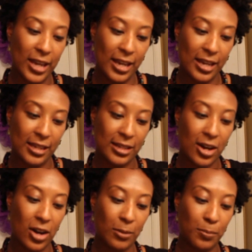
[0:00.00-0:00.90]
is
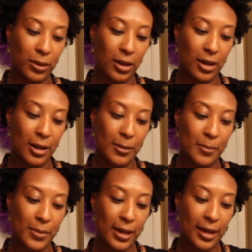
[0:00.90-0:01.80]
called
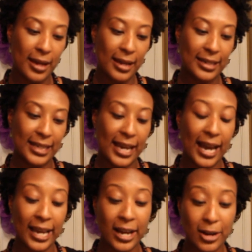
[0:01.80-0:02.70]
Plum
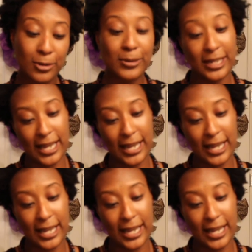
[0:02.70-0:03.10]
Diego.